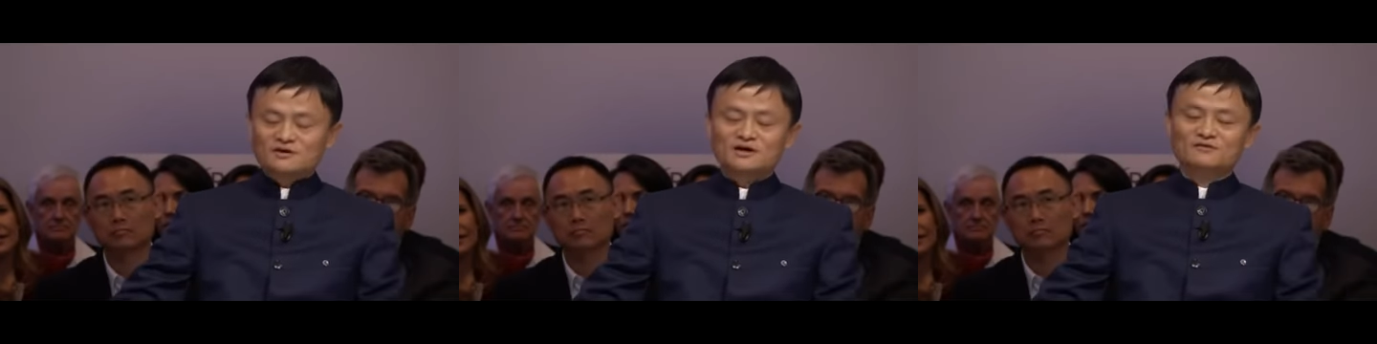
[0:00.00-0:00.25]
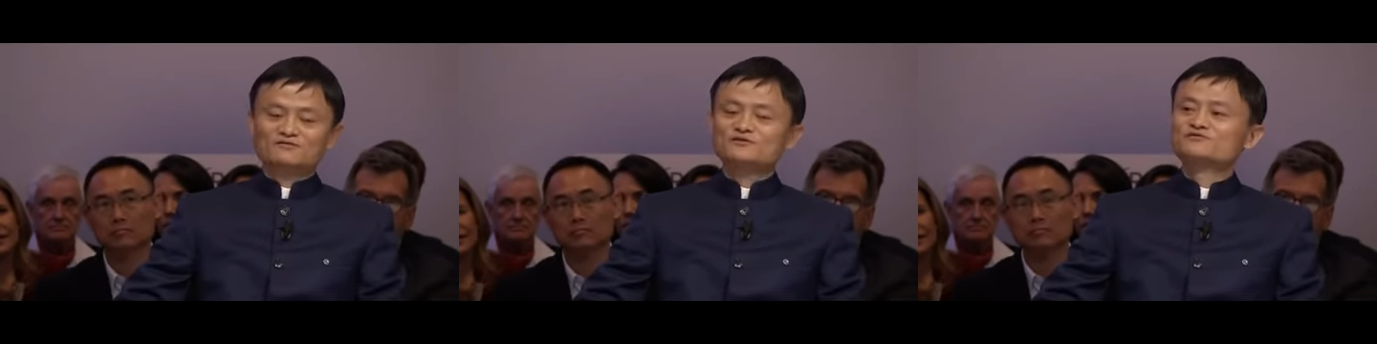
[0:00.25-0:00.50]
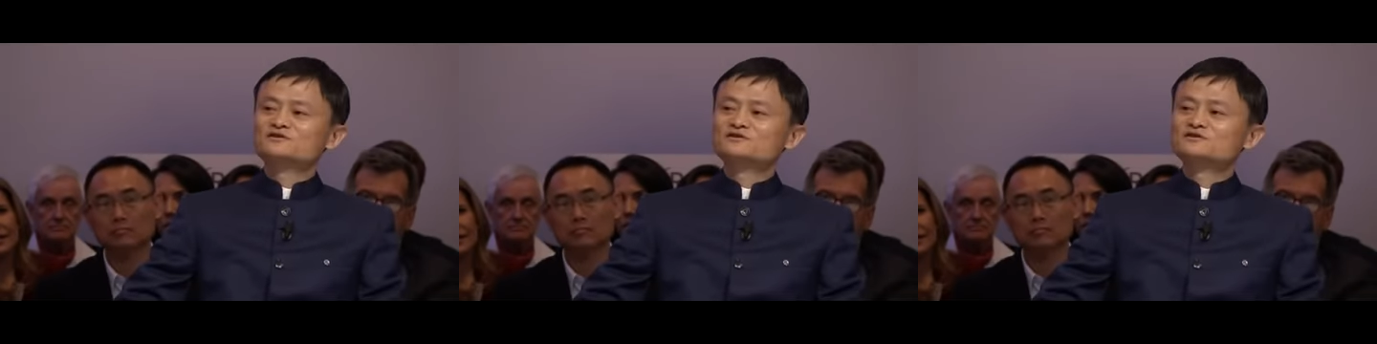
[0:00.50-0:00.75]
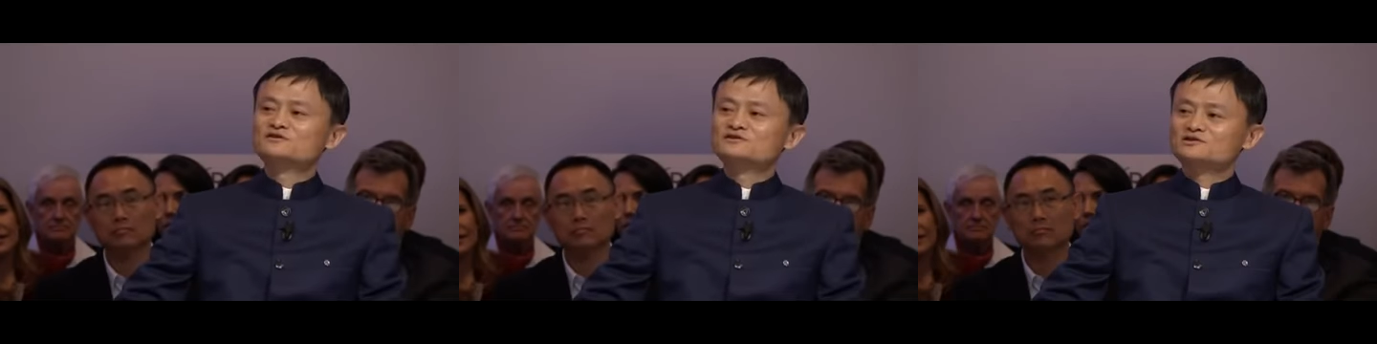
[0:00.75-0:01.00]
Speaker 1: And 15
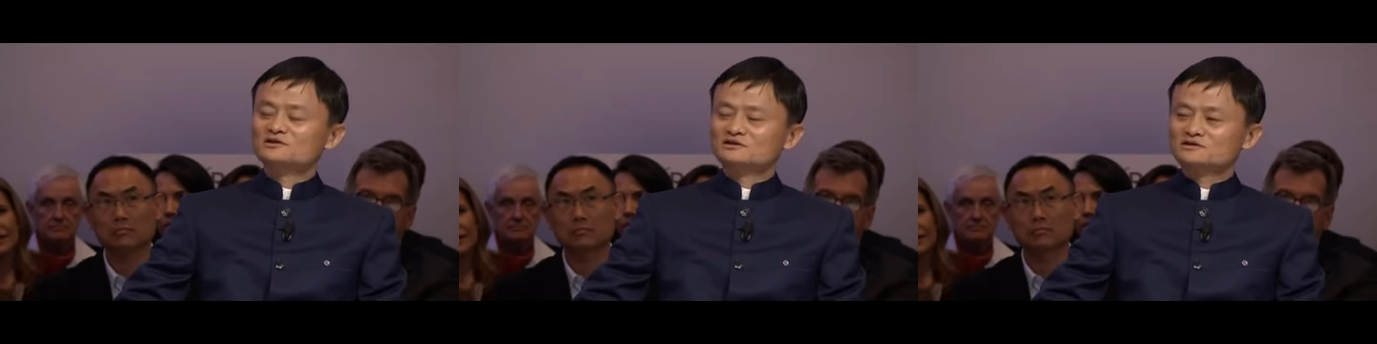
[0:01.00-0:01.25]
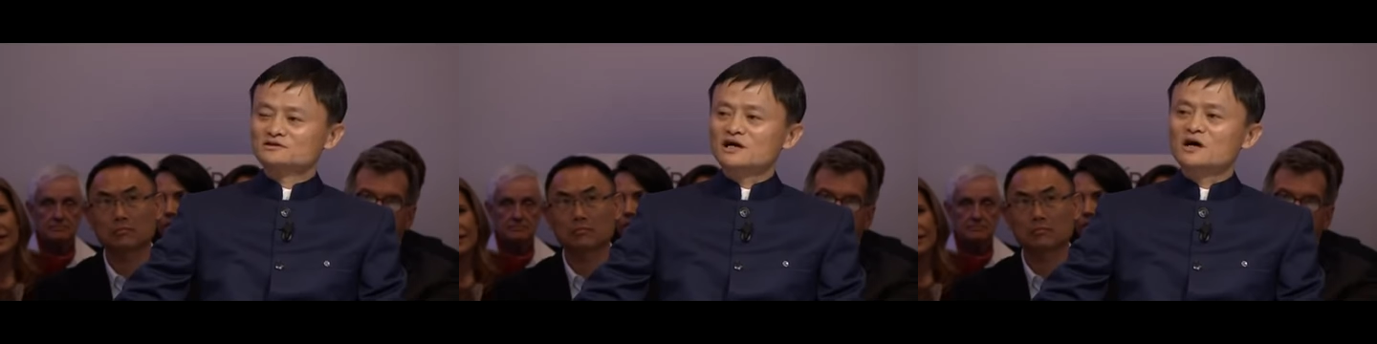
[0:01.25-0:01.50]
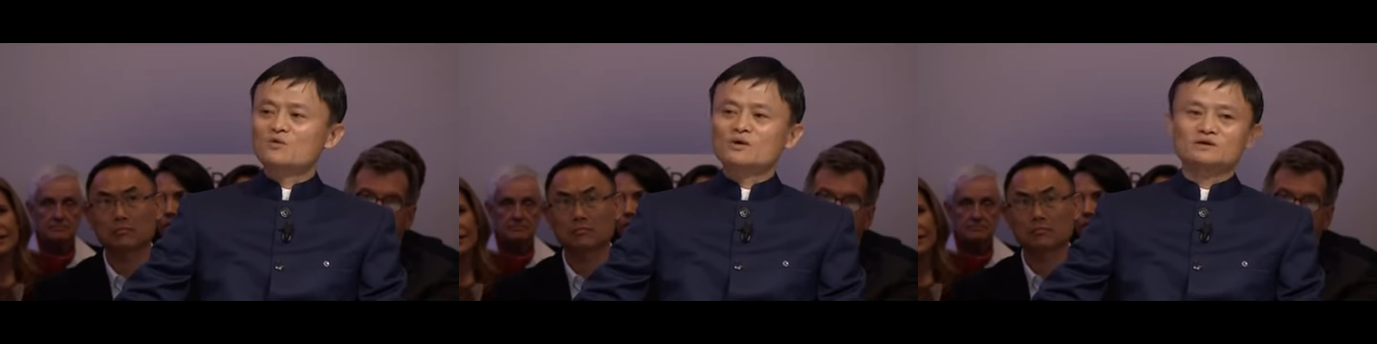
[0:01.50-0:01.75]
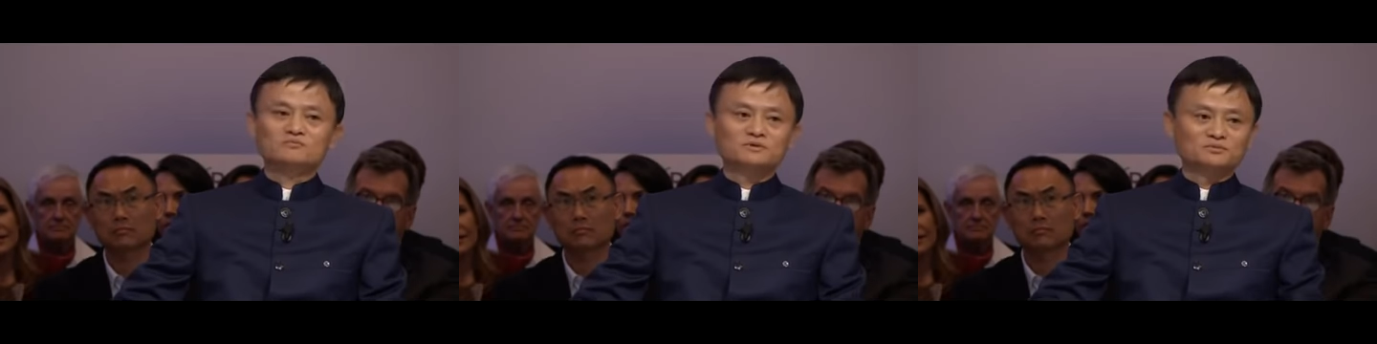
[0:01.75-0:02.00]
years later, I
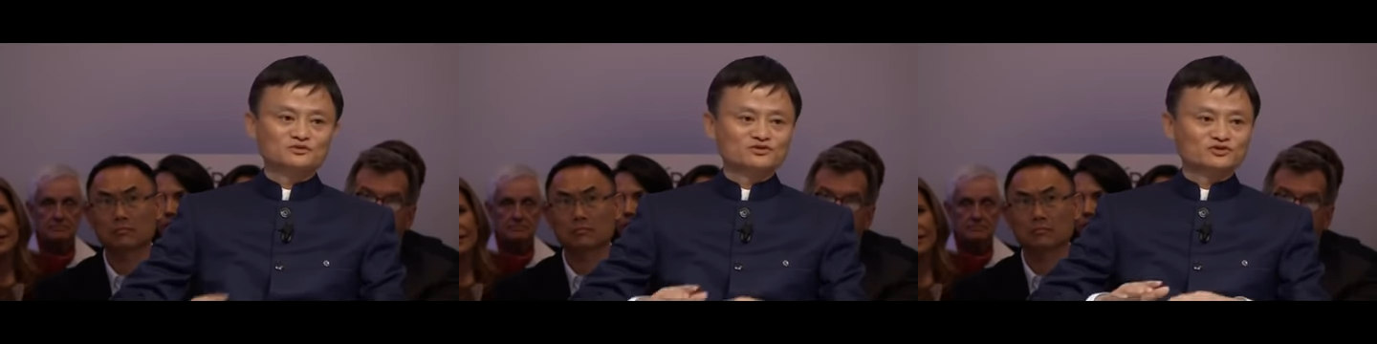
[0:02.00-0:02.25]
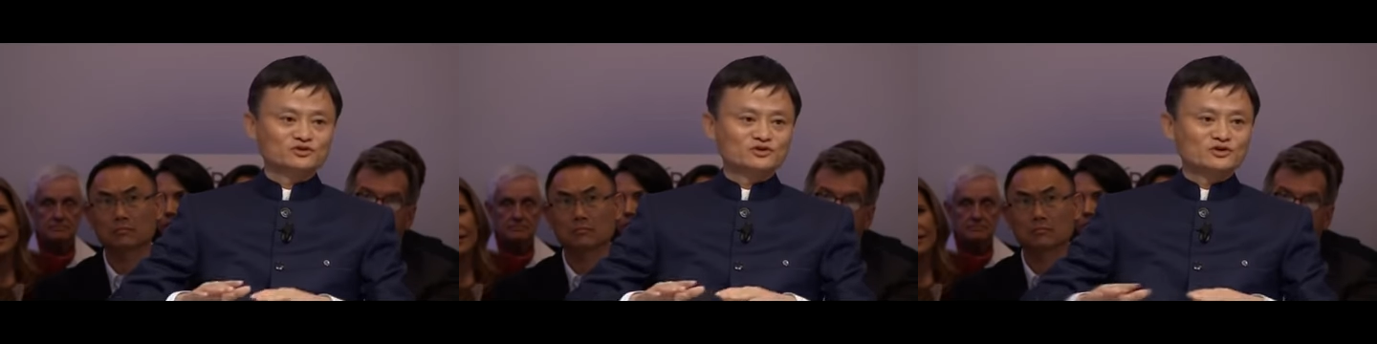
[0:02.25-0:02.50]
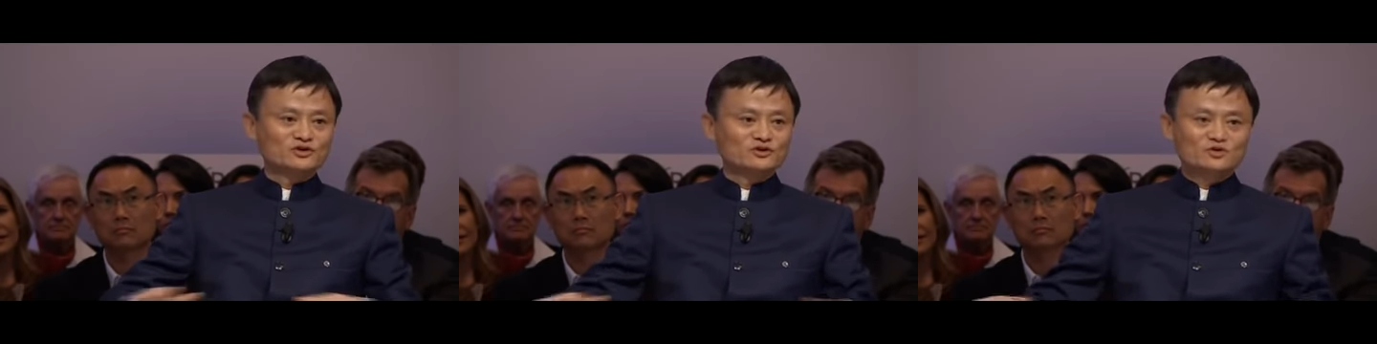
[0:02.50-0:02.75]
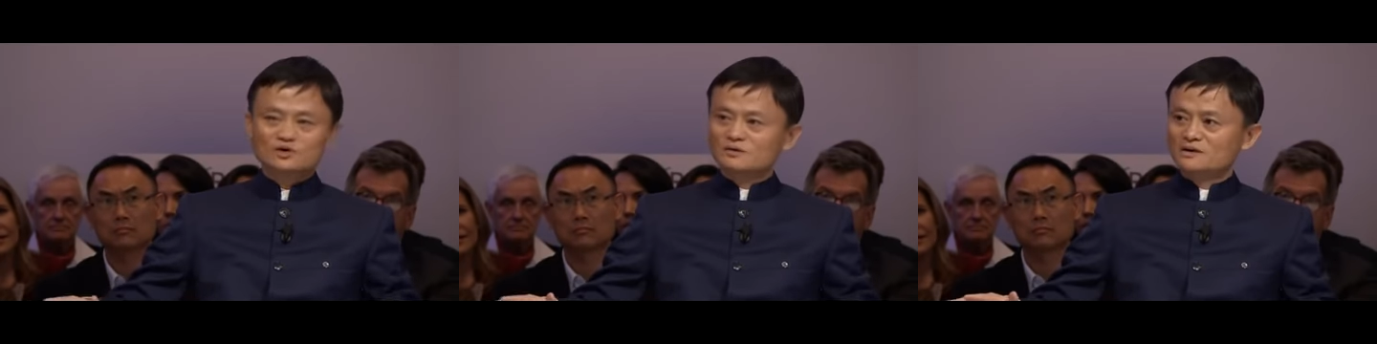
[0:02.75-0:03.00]
want people to
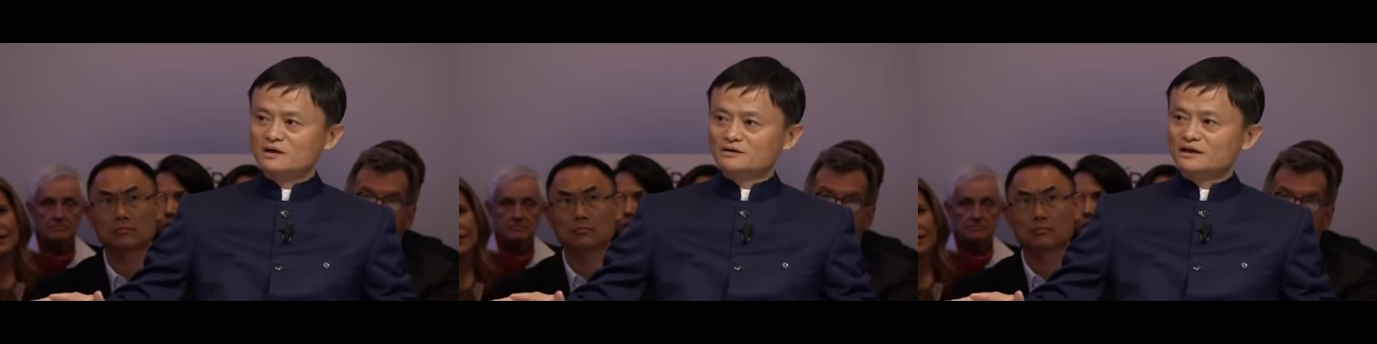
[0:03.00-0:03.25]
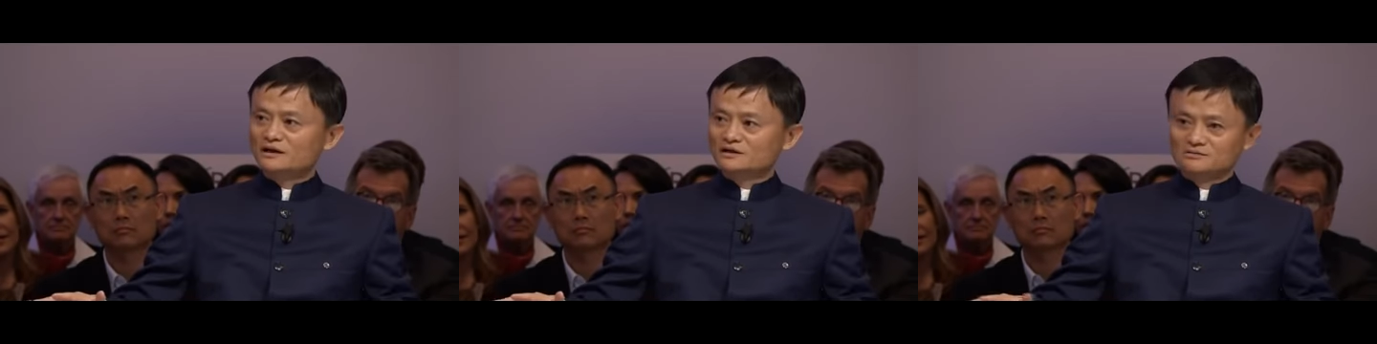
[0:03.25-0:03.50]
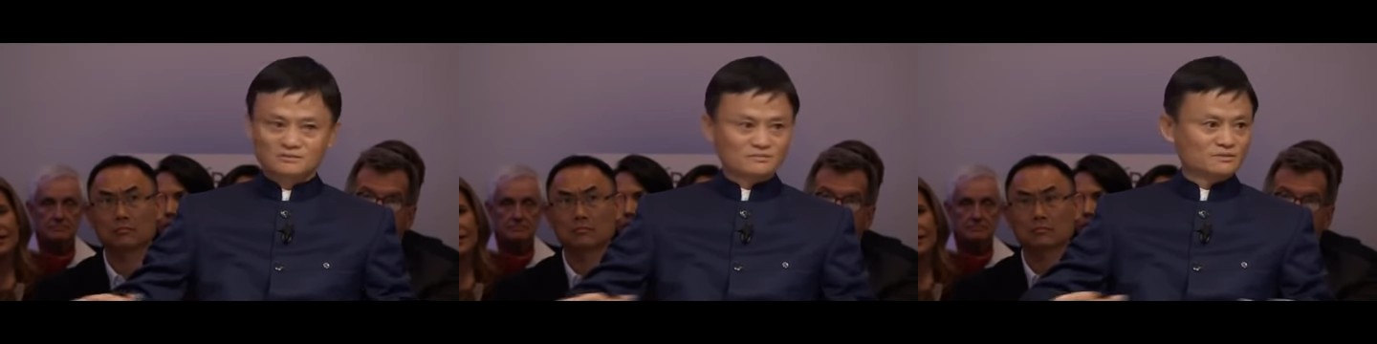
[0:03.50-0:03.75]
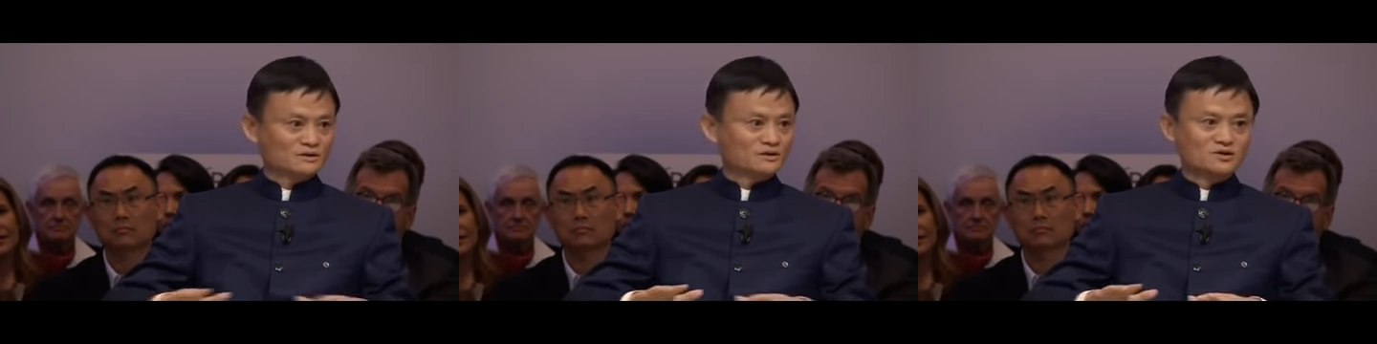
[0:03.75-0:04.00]
know about
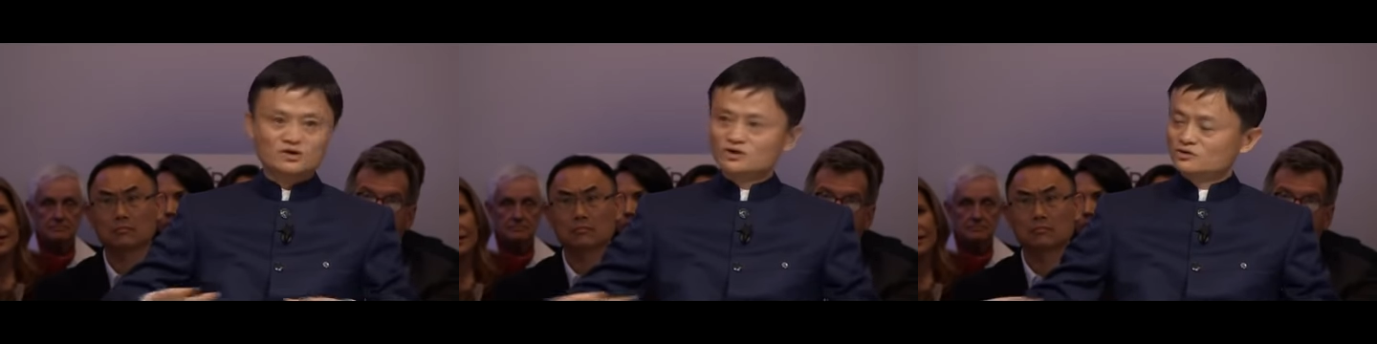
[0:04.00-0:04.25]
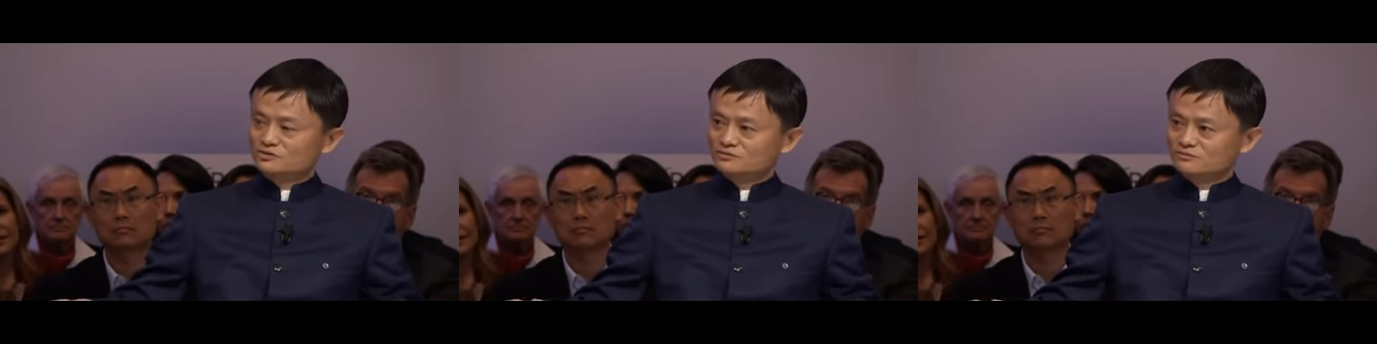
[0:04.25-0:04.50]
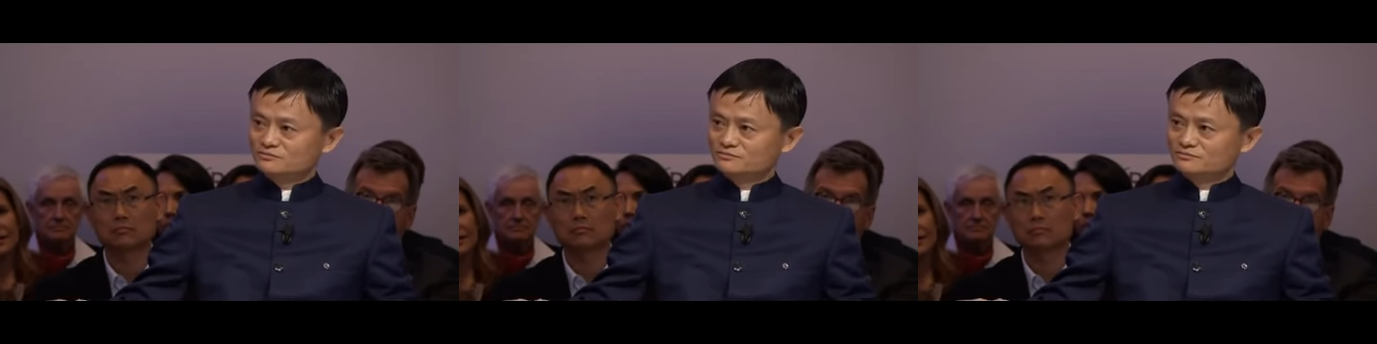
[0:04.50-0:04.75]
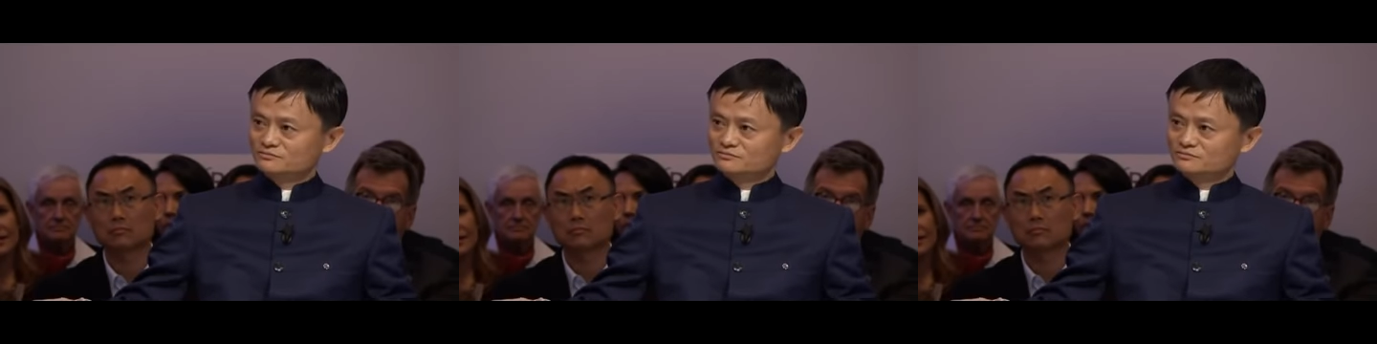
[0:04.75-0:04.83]
Alibaba, know